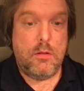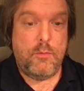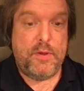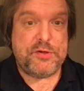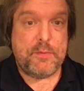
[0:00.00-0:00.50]

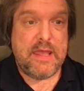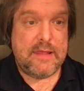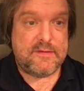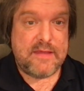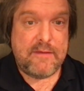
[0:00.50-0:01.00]
bishop
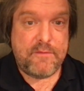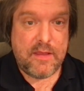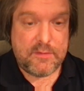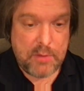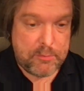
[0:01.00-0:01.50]
can't save
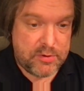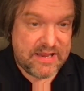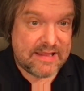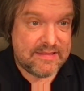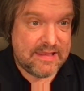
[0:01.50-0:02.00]
things by
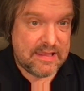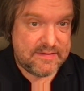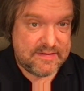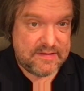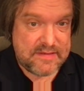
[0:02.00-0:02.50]
protecting
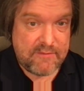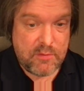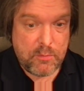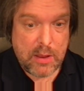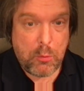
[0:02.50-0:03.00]

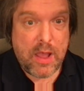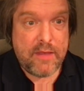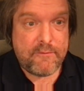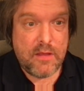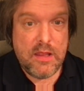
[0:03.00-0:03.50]
c7 by way
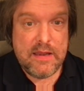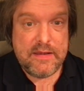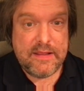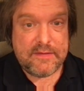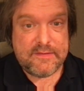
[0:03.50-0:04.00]
of
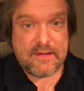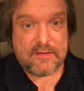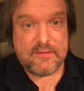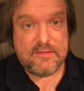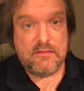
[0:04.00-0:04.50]

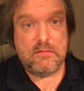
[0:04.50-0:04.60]
d6.